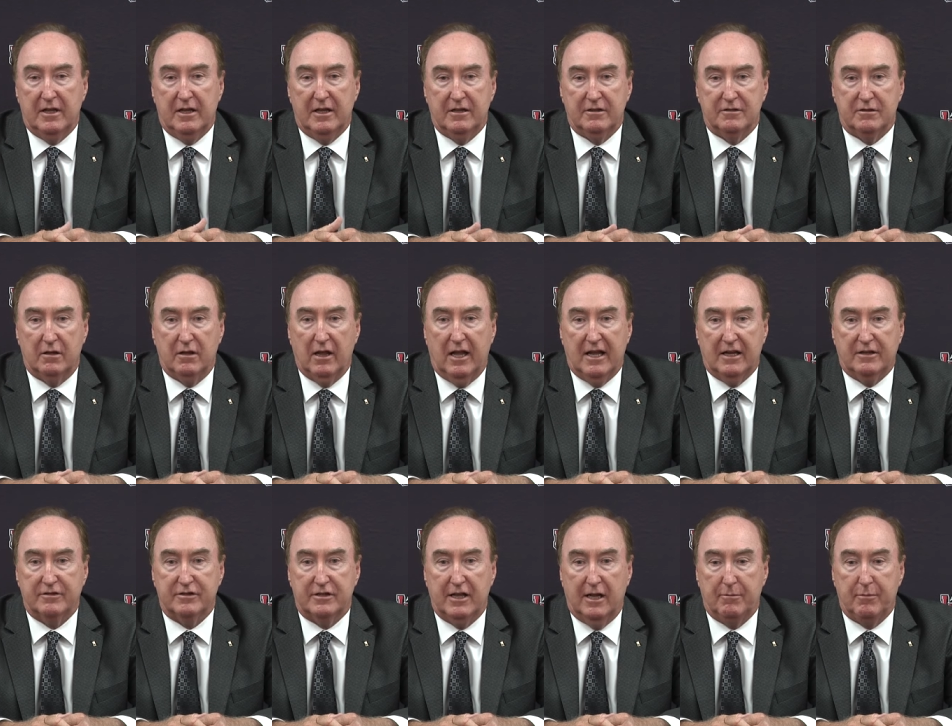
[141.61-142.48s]
is the
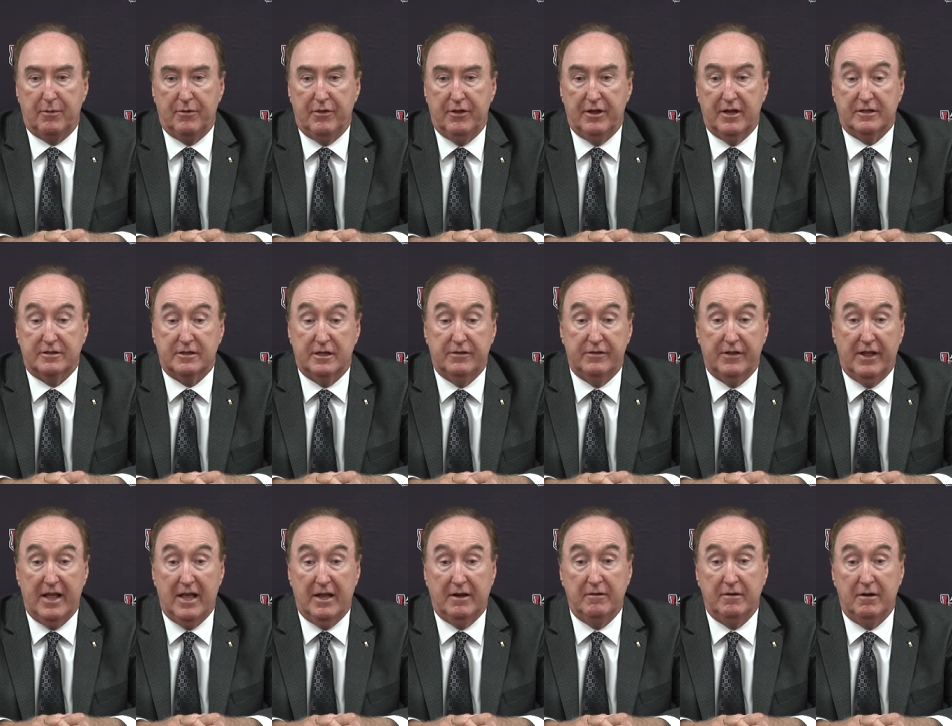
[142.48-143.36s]
last step of this, and
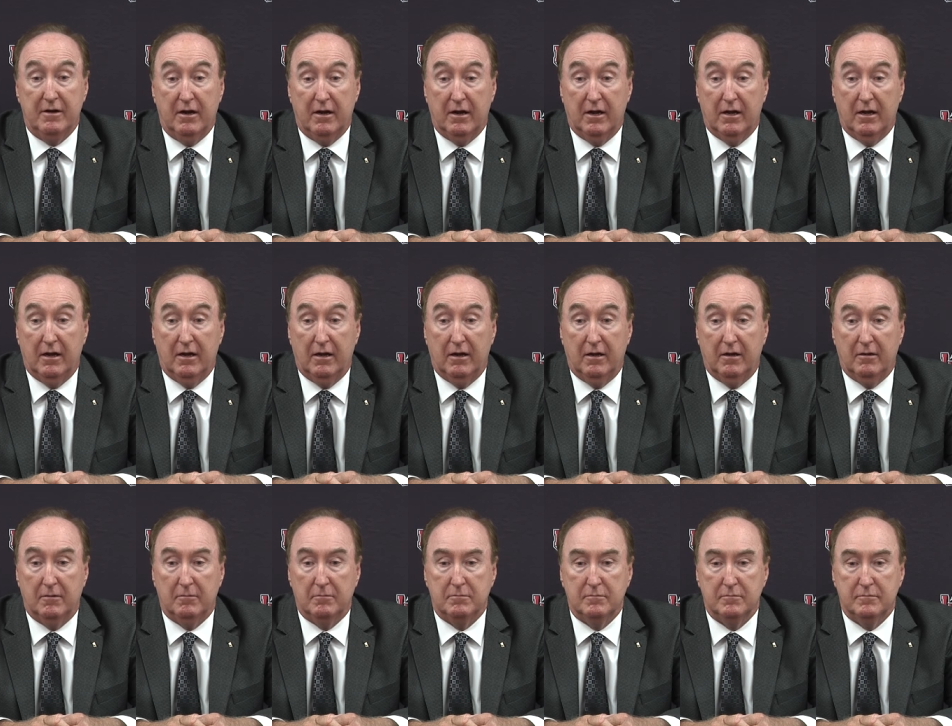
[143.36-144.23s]
then
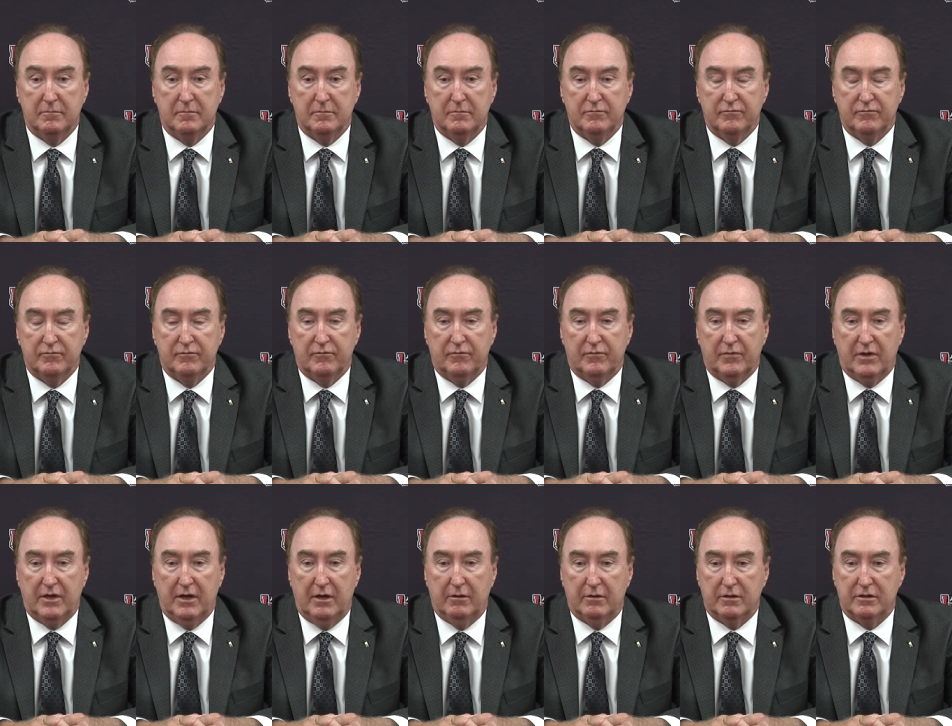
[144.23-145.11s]
uh,
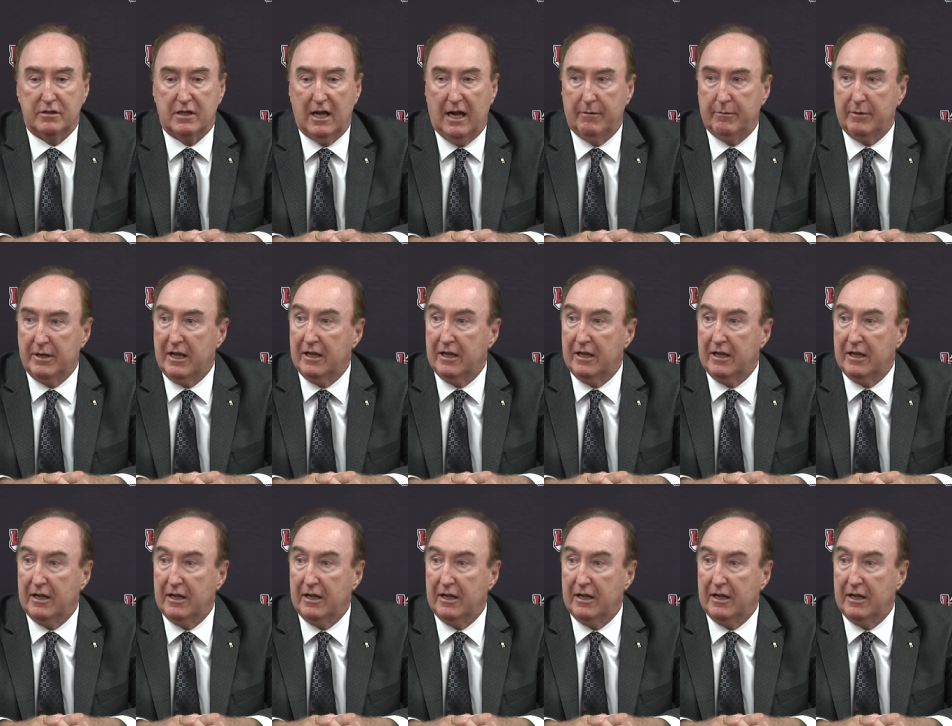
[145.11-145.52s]
you know it's time to